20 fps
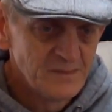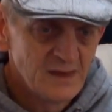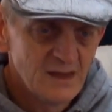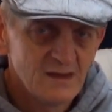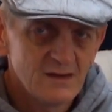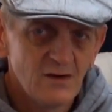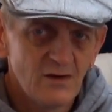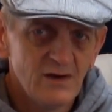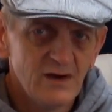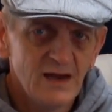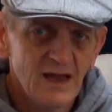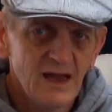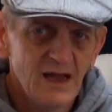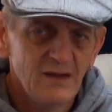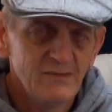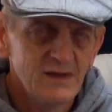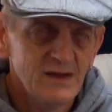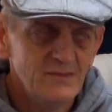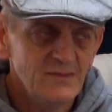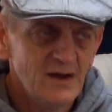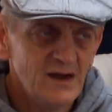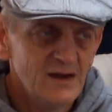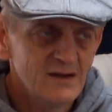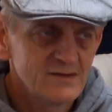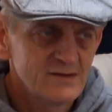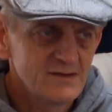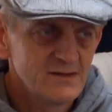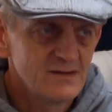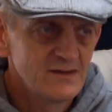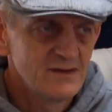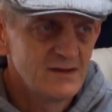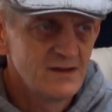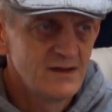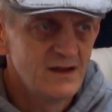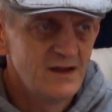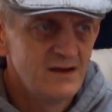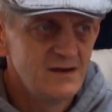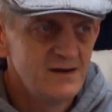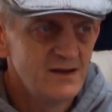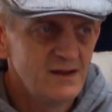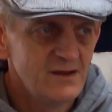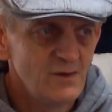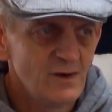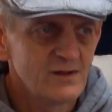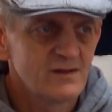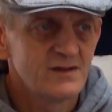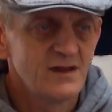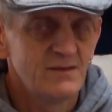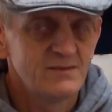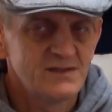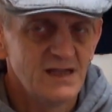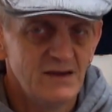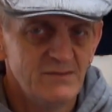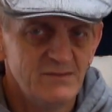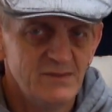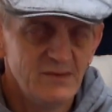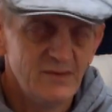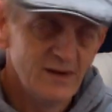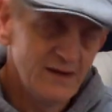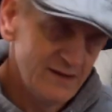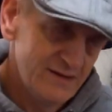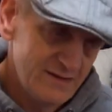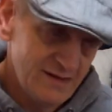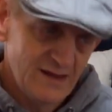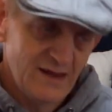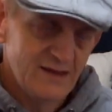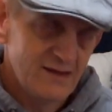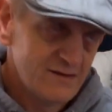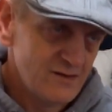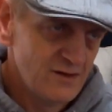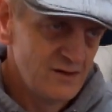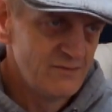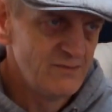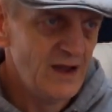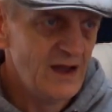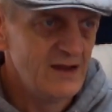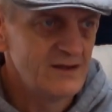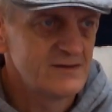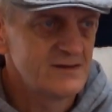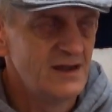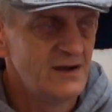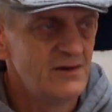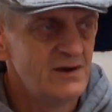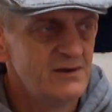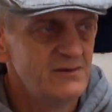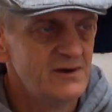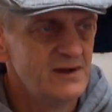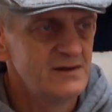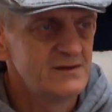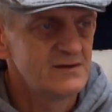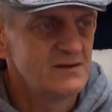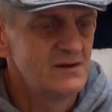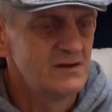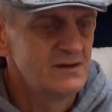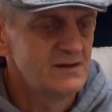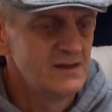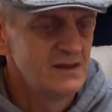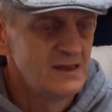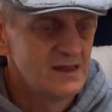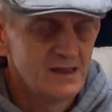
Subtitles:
He's going to army in March, and it was September, but it's March now anyway, so